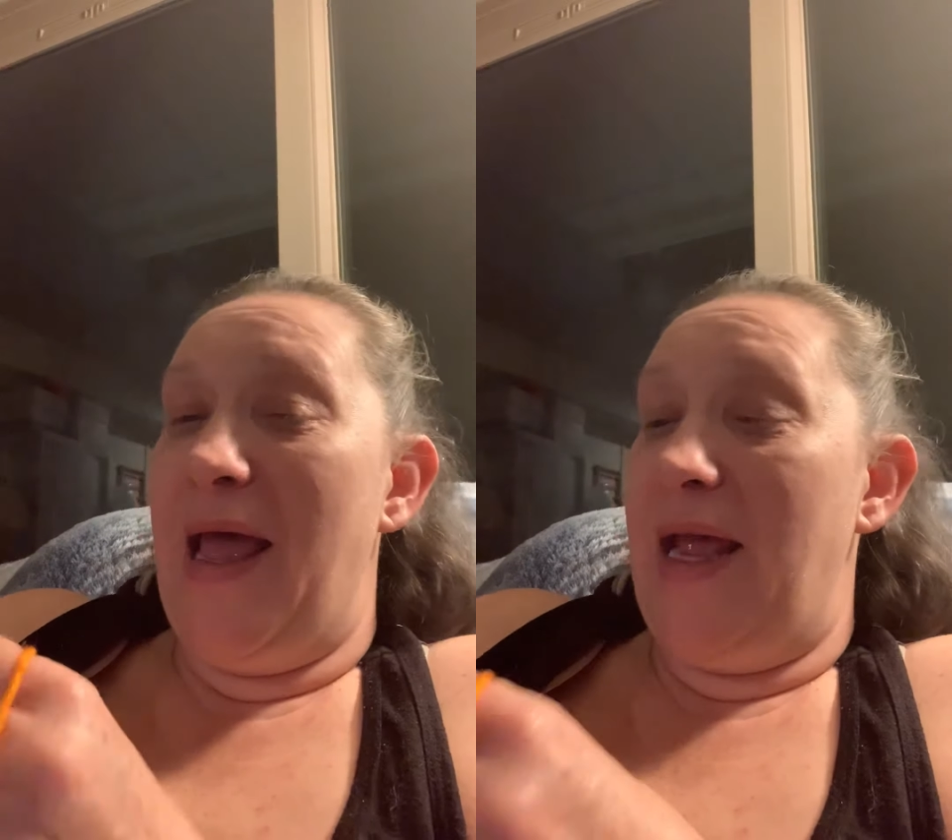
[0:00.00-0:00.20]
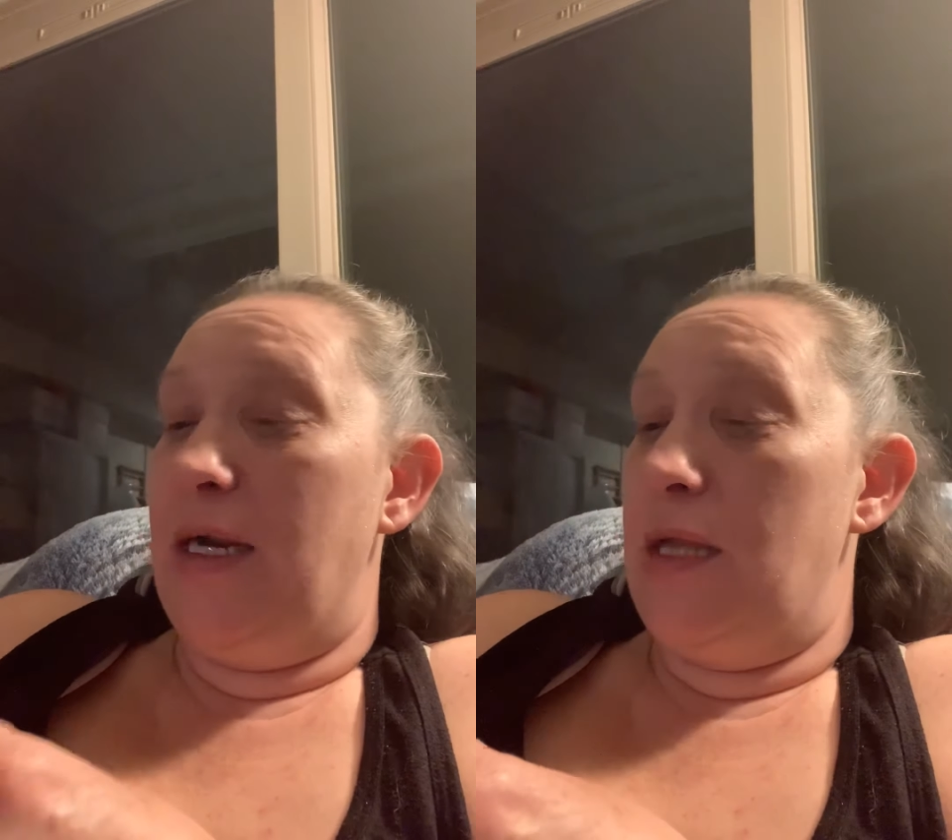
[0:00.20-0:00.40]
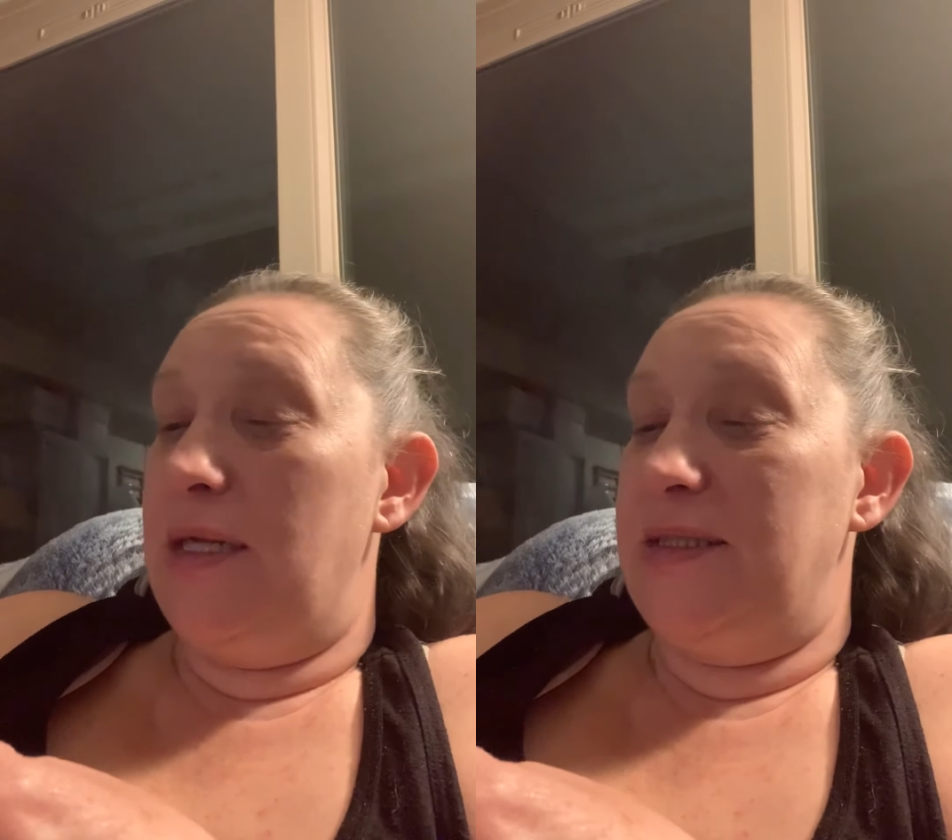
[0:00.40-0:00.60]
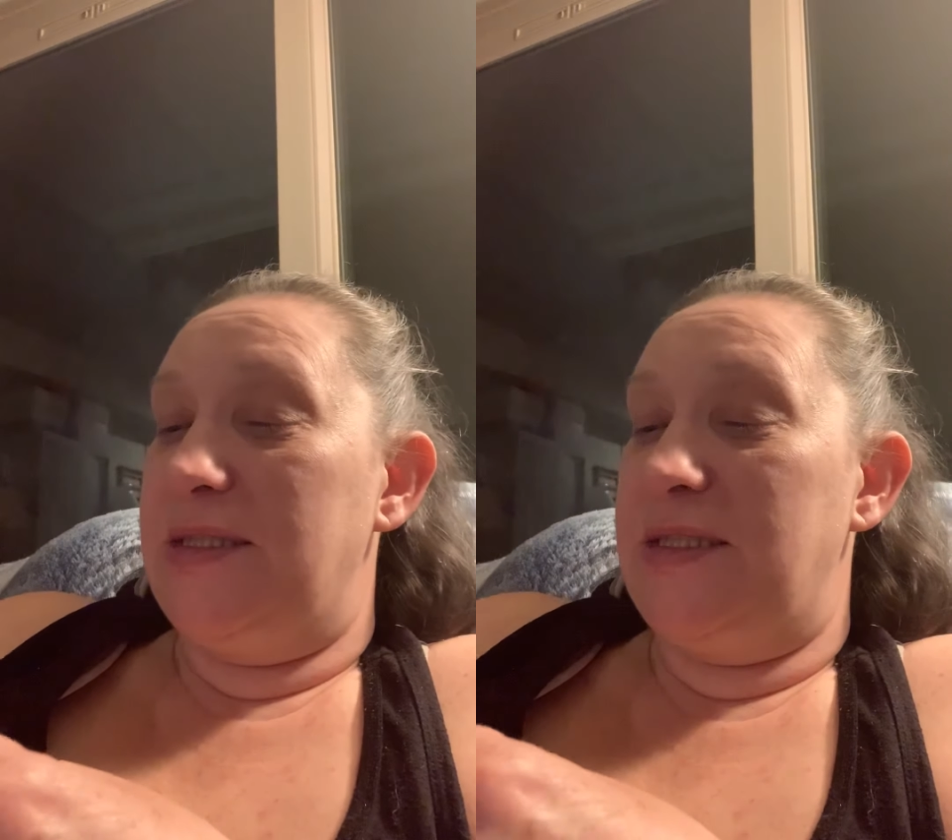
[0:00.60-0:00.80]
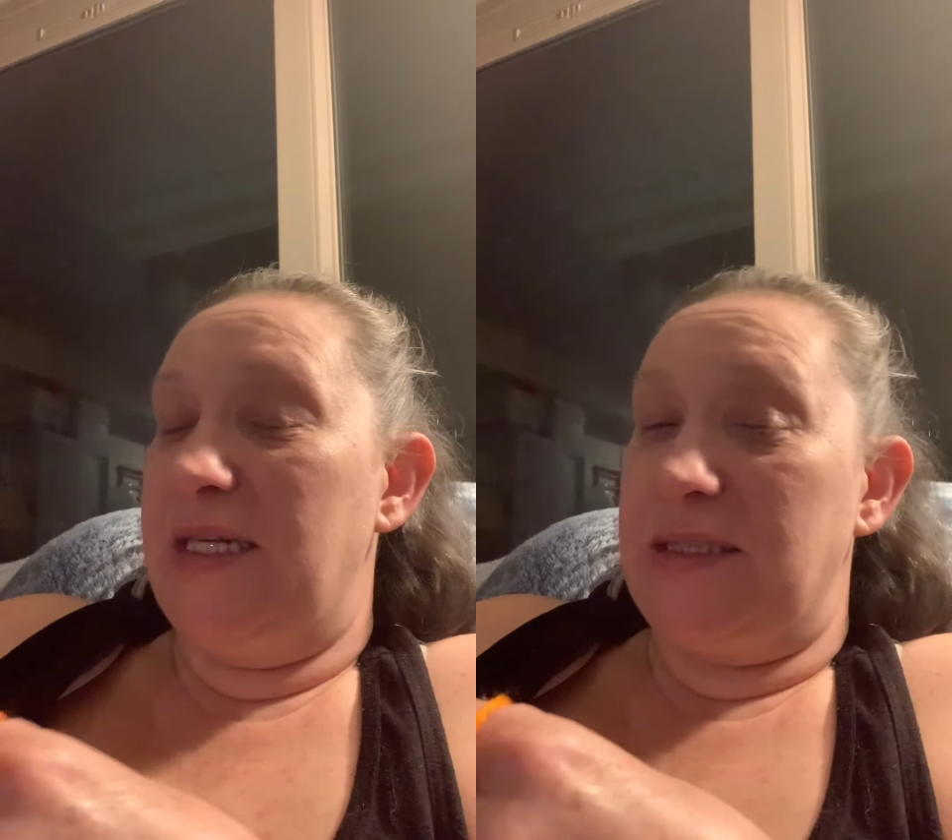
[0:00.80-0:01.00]
and a lot of
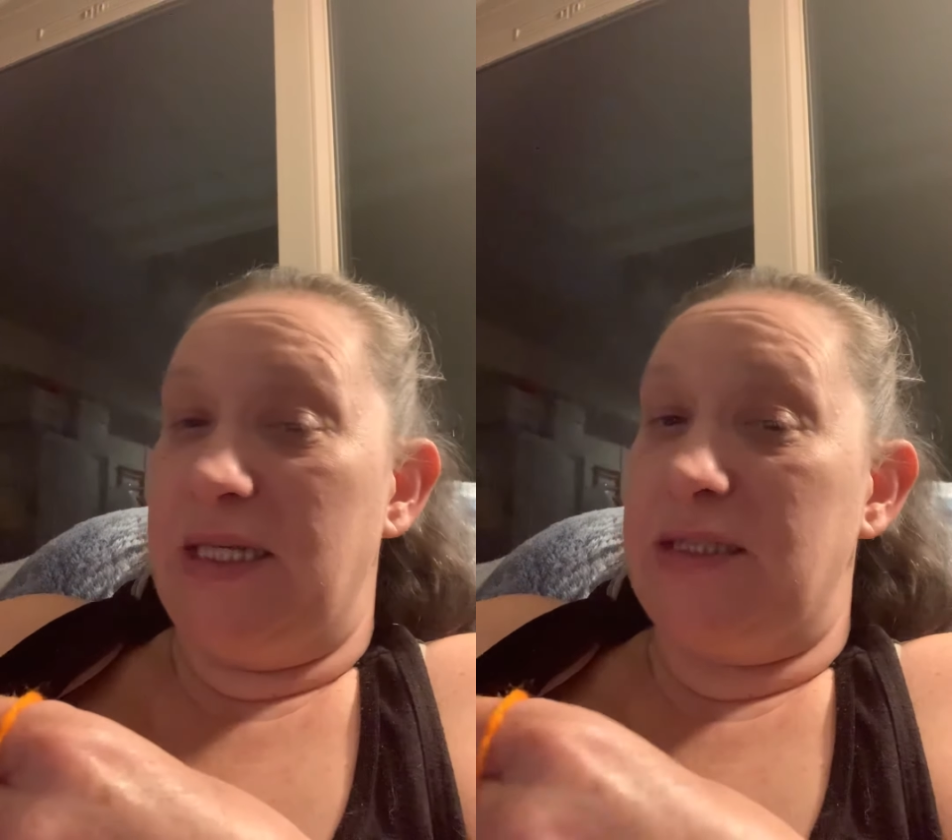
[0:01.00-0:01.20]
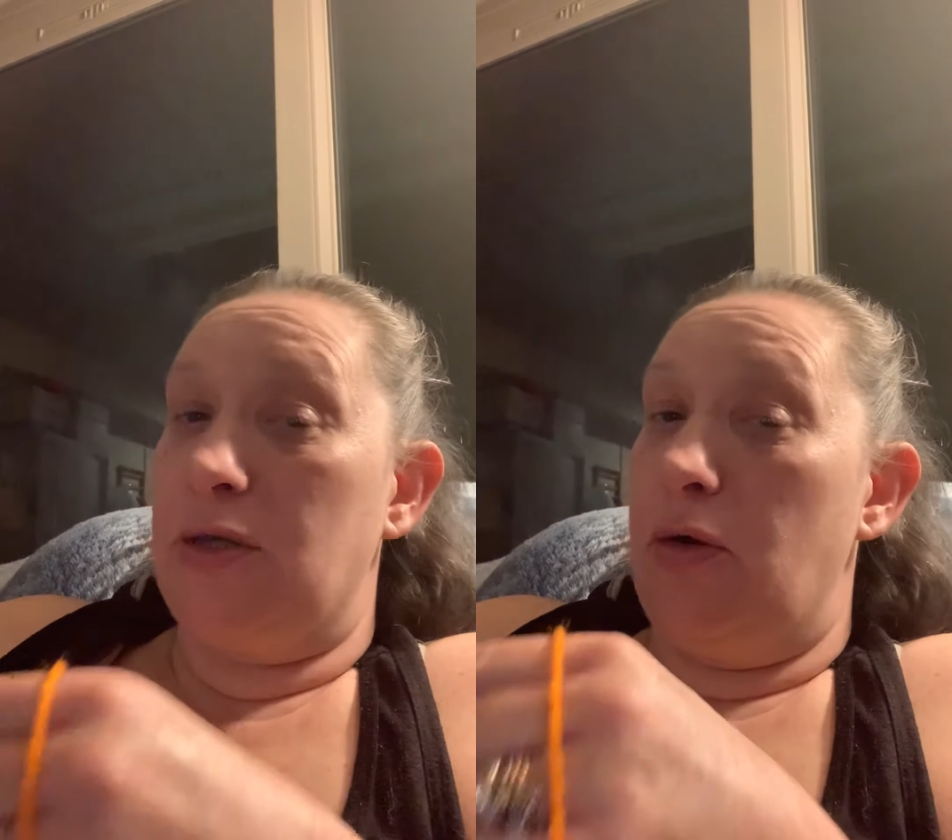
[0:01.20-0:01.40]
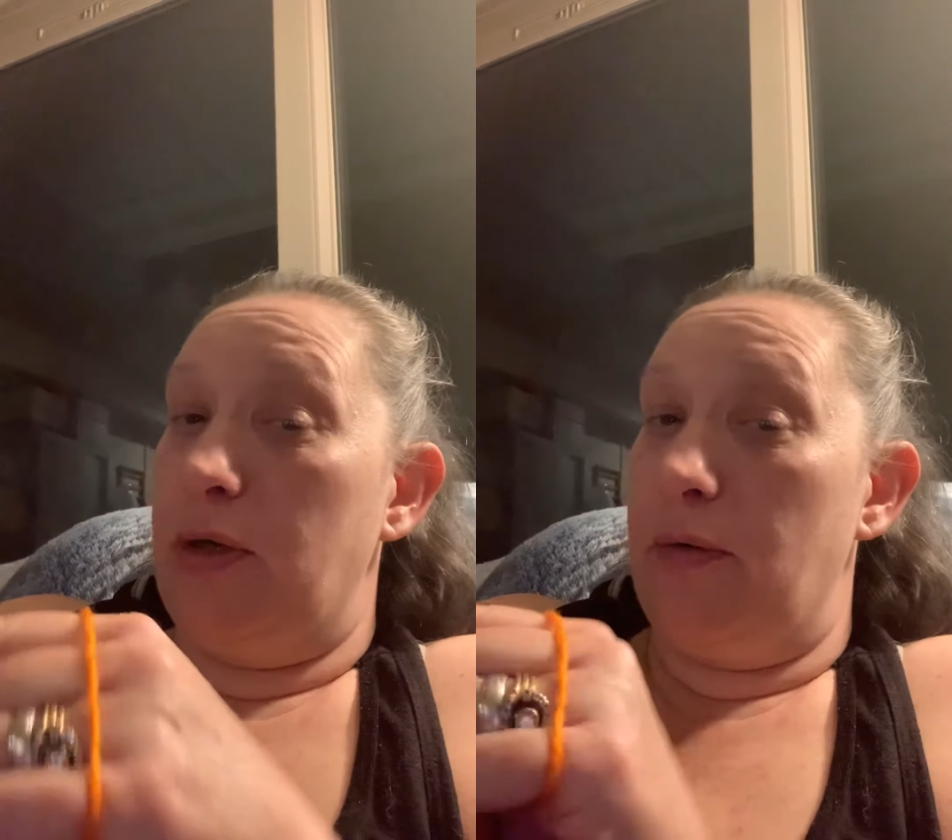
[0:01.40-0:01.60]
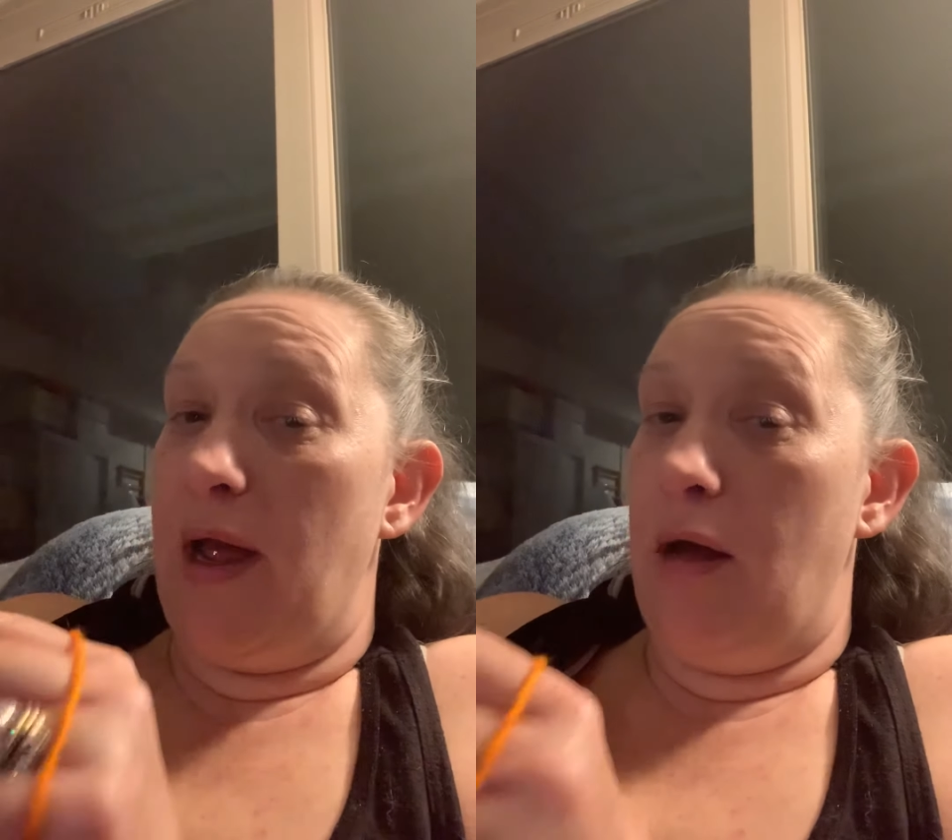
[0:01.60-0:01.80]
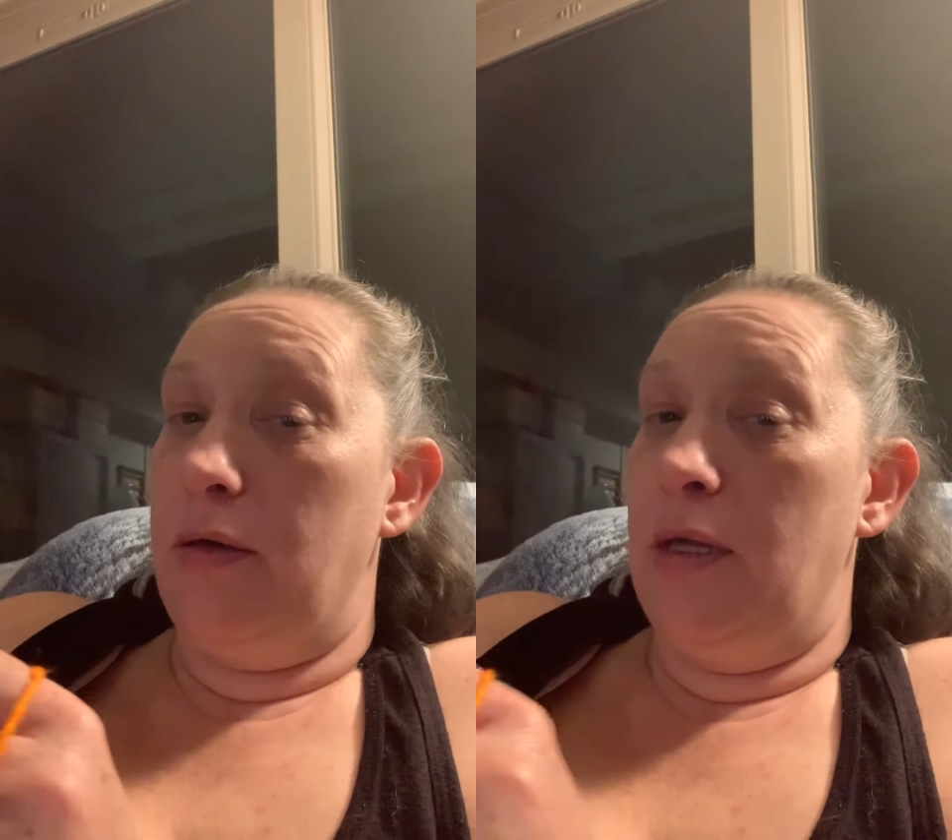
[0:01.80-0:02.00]
sickness going
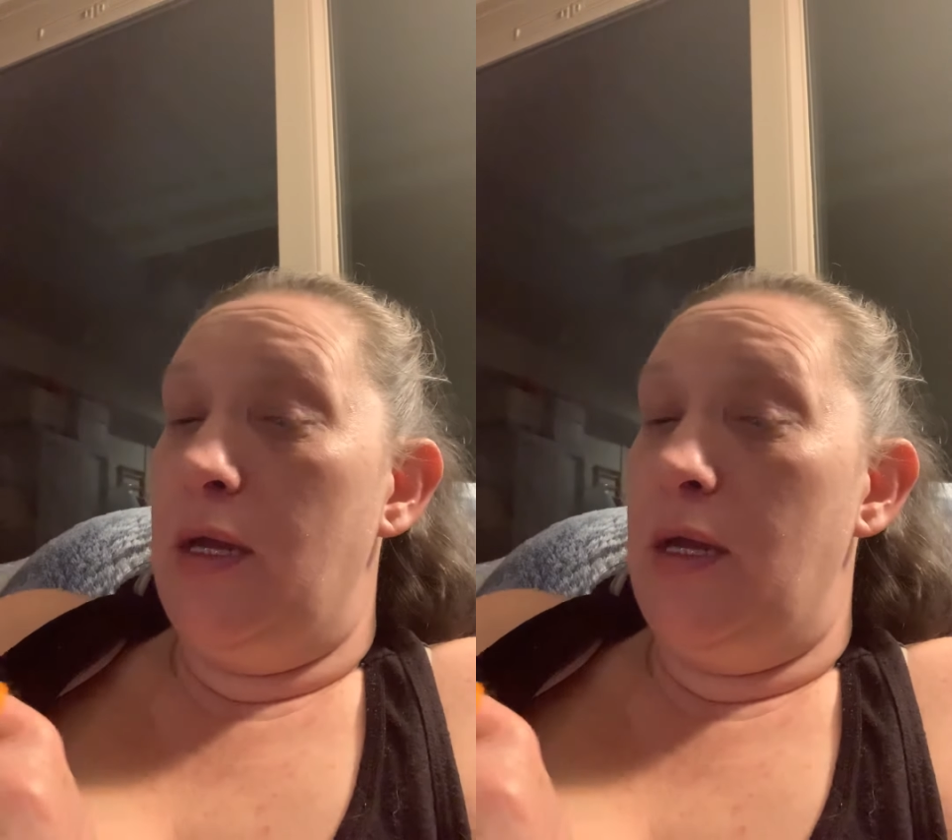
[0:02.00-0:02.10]
around